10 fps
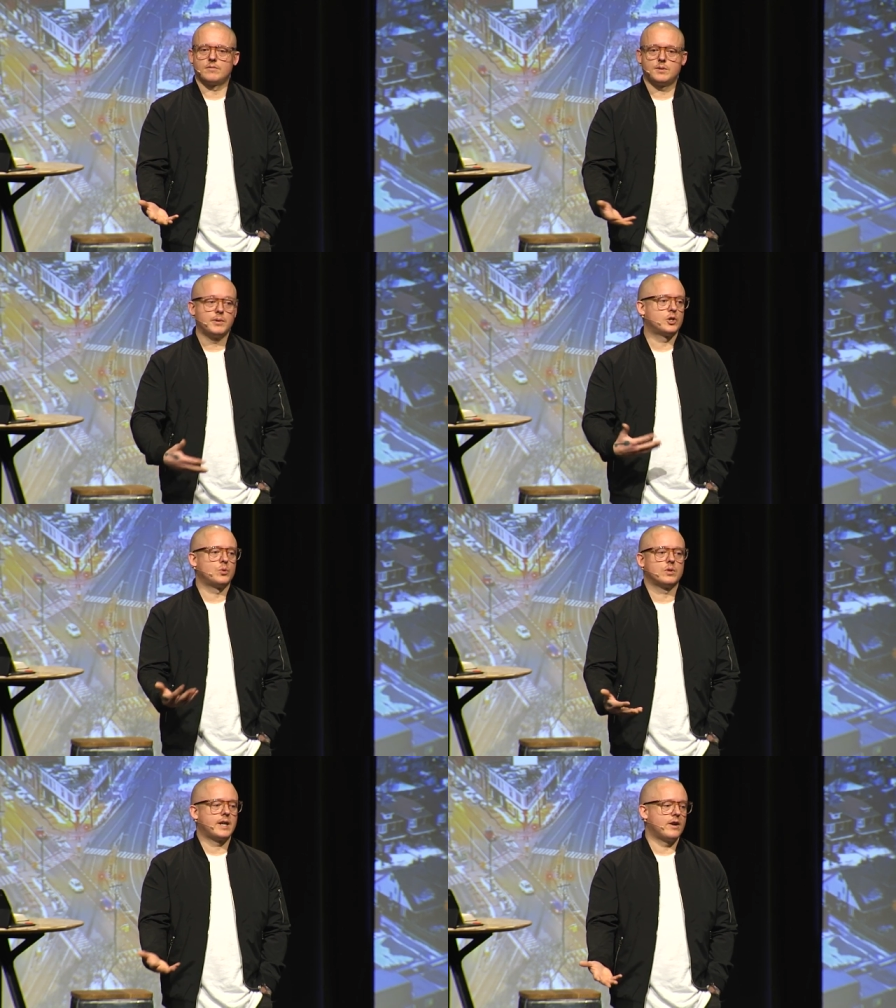
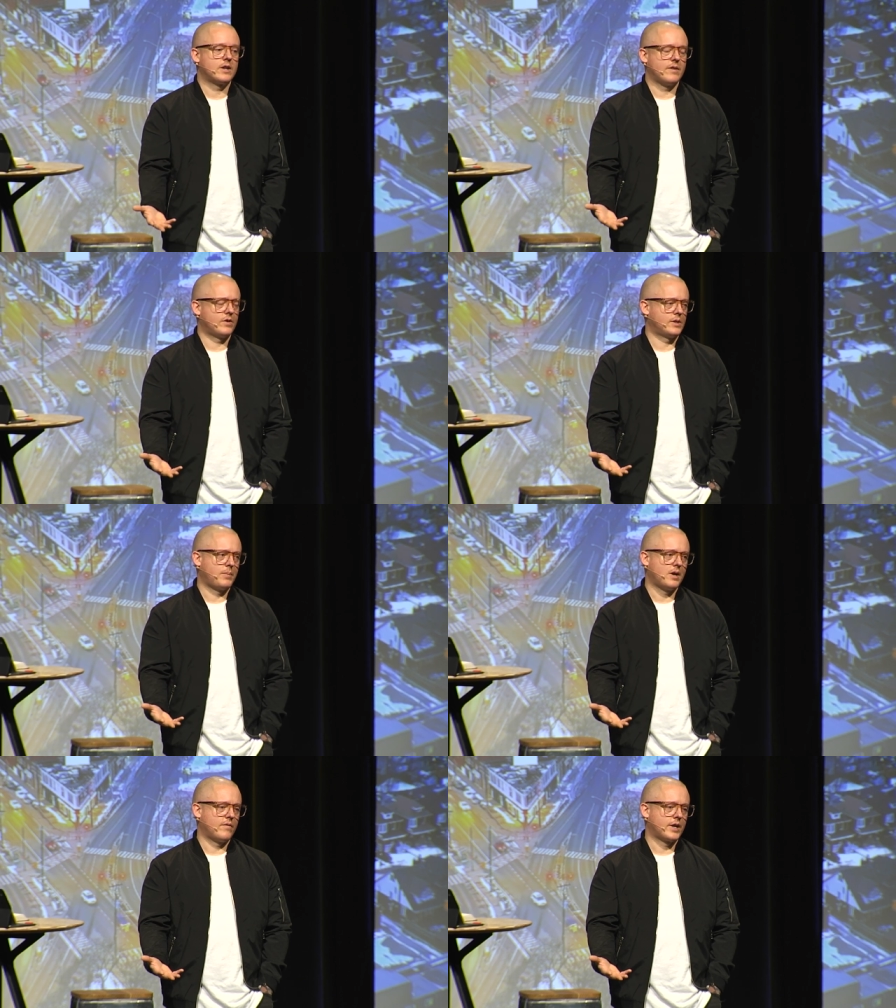spiritual caregiver as
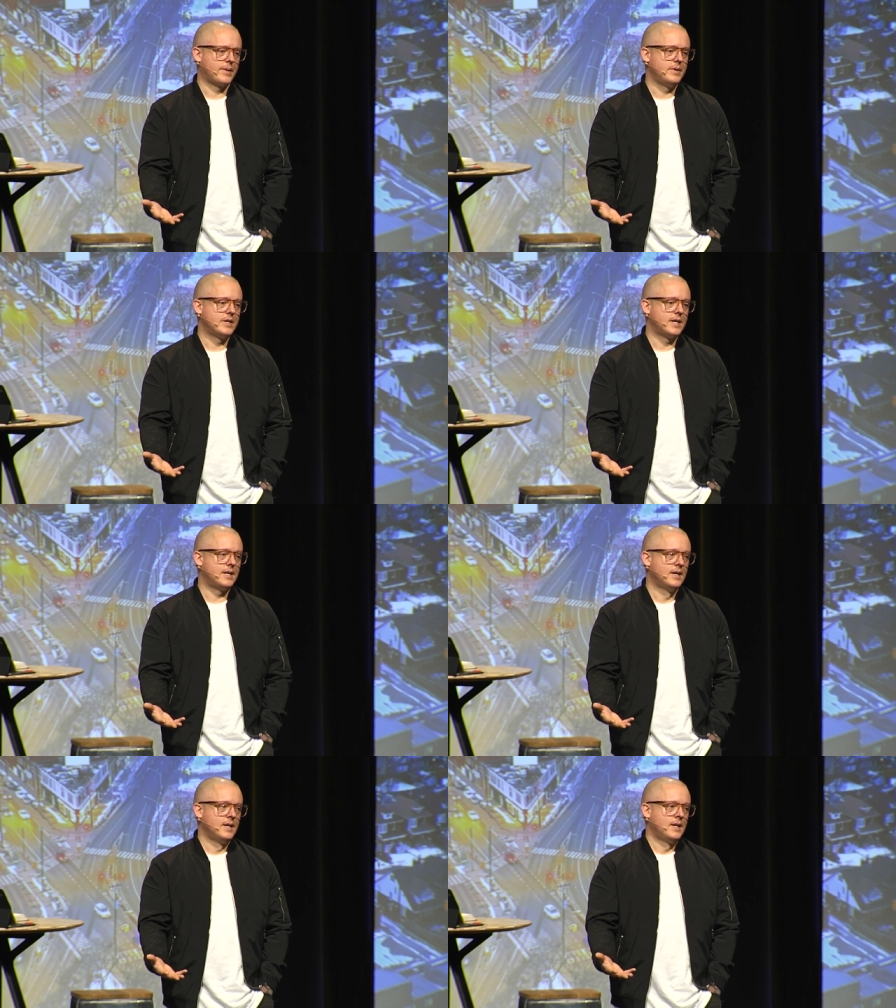part of our community.